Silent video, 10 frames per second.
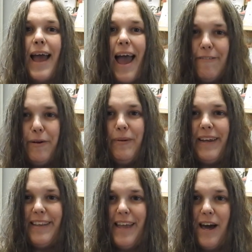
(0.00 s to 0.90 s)
every
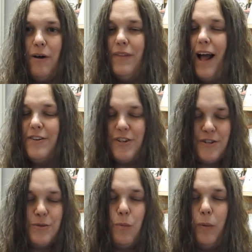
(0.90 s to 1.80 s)
week now, not
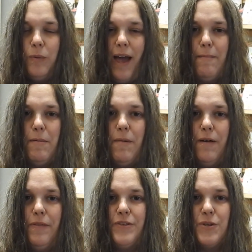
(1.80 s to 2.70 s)
just one time a month.